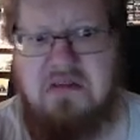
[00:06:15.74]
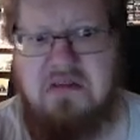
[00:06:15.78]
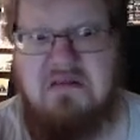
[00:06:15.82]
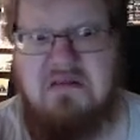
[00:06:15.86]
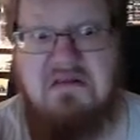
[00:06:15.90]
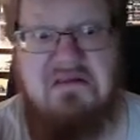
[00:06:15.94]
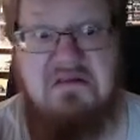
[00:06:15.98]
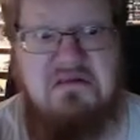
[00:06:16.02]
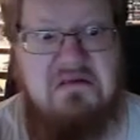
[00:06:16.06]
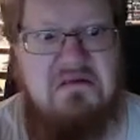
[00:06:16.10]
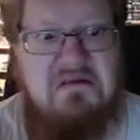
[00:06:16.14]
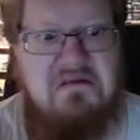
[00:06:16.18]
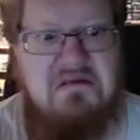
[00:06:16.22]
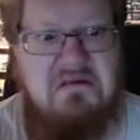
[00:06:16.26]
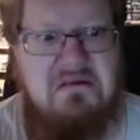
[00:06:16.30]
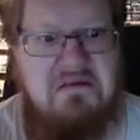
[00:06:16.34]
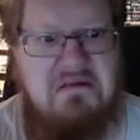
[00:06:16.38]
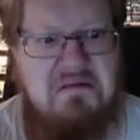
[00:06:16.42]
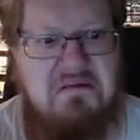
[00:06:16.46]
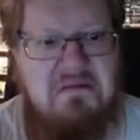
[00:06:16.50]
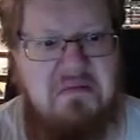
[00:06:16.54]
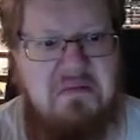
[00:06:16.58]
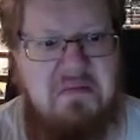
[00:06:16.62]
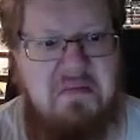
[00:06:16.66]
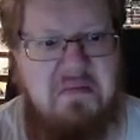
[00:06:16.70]

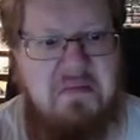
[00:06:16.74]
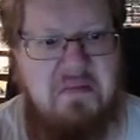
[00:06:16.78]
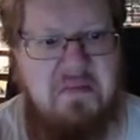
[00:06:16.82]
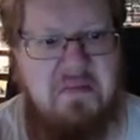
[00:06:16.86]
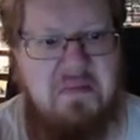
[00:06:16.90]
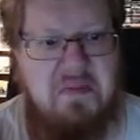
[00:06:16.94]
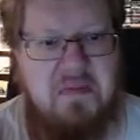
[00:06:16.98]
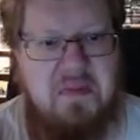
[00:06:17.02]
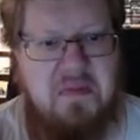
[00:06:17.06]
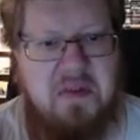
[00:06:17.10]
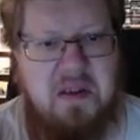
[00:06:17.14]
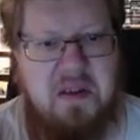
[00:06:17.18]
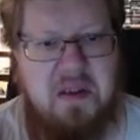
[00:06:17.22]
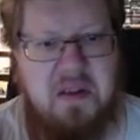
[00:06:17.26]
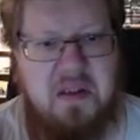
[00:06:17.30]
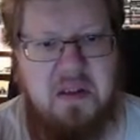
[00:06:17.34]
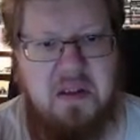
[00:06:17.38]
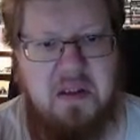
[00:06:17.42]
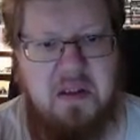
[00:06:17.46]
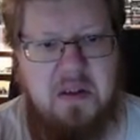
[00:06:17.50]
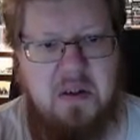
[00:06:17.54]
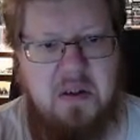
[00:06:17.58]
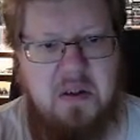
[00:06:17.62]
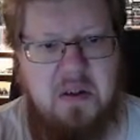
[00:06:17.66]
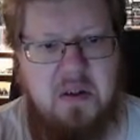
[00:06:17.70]

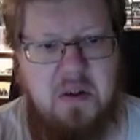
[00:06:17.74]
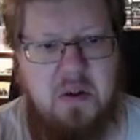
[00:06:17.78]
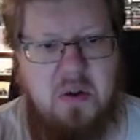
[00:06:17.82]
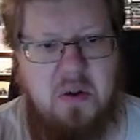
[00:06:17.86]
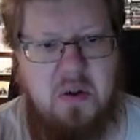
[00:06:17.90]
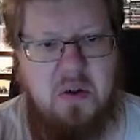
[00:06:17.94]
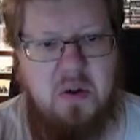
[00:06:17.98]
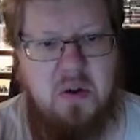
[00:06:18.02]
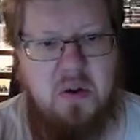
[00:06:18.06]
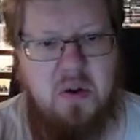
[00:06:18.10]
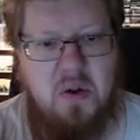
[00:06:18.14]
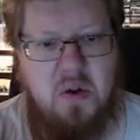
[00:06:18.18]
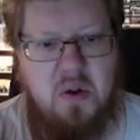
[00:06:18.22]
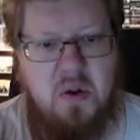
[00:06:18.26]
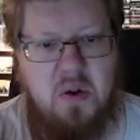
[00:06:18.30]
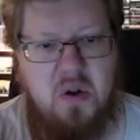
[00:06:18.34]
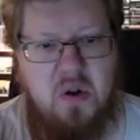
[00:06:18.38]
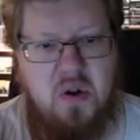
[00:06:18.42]
Nothing is said.